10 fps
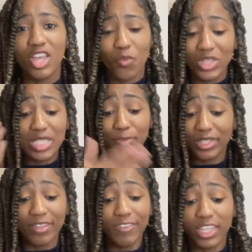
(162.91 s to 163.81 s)
when
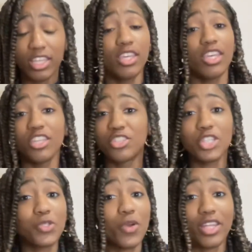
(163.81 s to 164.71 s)
Spolivia is
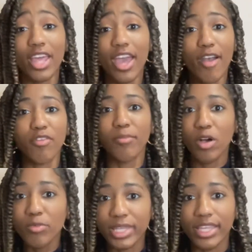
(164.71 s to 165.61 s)
just trying to have a
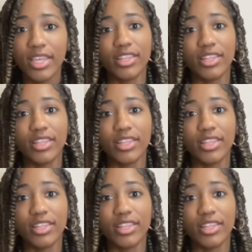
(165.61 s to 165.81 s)
moment.